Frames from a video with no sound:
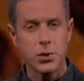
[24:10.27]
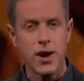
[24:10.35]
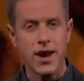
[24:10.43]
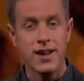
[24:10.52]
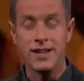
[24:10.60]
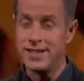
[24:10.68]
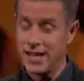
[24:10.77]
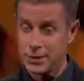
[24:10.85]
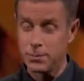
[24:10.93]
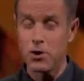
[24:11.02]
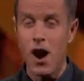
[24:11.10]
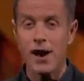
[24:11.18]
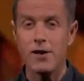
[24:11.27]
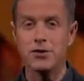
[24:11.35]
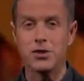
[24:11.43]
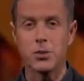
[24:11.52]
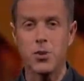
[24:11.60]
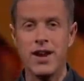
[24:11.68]
three,
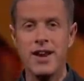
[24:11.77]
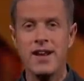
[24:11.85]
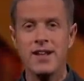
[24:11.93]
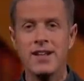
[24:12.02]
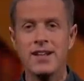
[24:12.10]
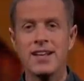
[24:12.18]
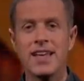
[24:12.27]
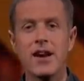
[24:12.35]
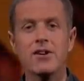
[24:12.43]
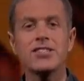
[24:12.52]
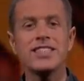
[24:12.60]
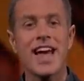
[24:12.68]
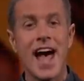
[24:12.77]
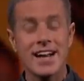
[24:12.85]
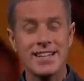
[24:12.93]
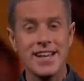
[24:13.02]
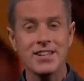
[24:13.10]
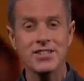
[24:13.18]
Desperados three, Gears
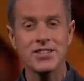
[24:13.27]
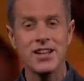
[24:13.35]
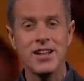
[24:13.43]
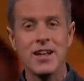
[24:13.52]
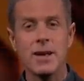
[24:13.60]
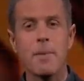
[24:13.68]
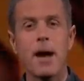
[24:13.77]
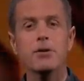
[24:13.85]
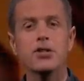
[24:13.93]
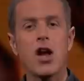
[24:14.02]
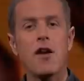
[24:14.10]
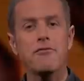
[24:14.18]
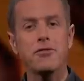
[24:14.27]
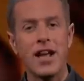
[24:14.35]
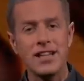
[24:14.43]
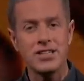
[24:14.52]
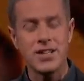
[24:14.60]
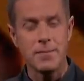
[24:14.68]
Tactics, Microsoft
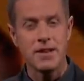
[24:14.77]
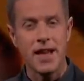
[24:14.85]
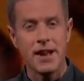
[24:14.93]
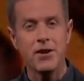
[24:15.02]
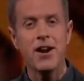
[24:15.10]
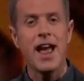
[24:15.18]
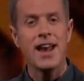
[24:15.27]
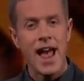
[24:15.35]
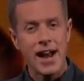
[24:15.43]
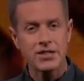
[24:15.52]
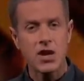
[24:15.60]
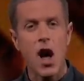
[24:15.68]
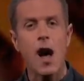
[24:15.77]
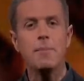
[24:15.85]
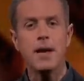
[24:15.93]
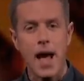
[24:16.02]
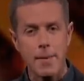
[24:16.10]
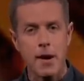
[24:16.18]
Flight Simulator, and X
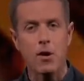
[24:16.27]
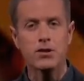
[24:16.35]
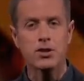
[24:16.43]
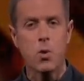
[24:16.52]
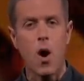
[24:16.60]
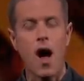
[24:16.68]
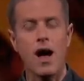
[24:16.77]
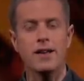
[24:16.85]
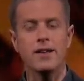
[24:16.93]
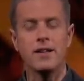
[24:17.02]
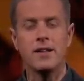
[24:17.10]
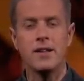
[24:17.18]
COM Chimera Squad.